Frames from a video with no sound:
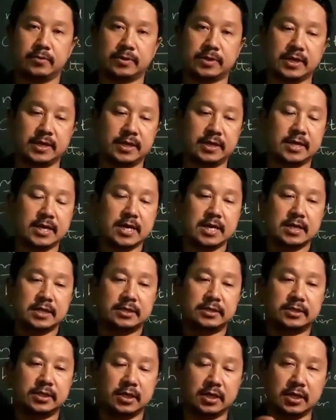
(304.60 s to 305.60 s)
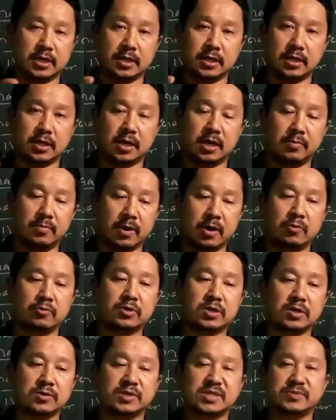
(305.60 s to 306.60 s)
Okay, the
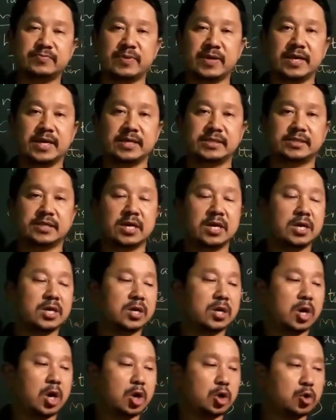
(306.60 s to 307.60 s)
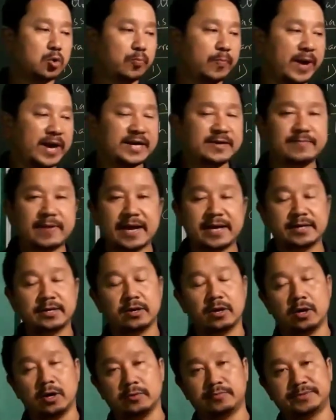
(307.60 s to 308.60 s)
amount of space occupied by an
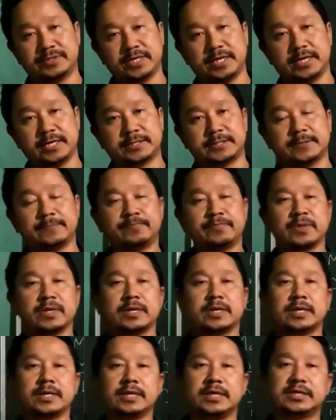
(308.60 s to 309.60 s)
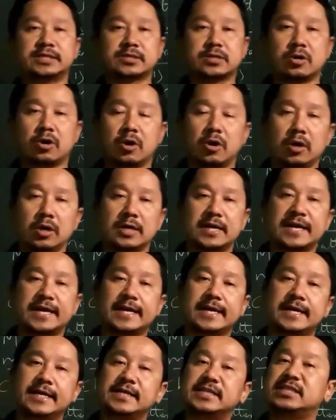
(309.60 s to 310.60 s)
object is called
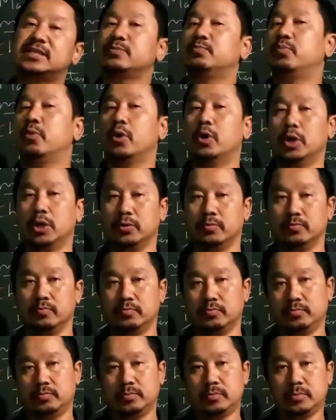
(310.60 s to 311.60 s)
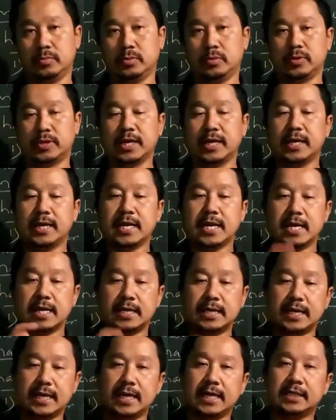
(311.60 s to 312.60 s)
its volume. Okay,
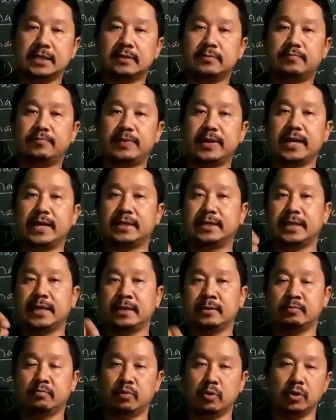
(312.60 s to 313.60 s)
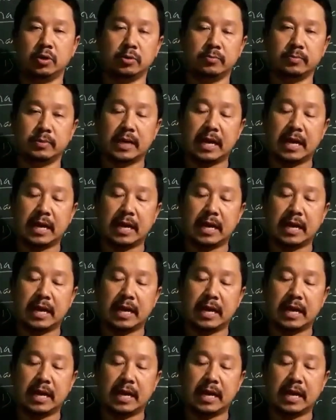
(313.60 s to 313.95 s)
length, breadth, and volume.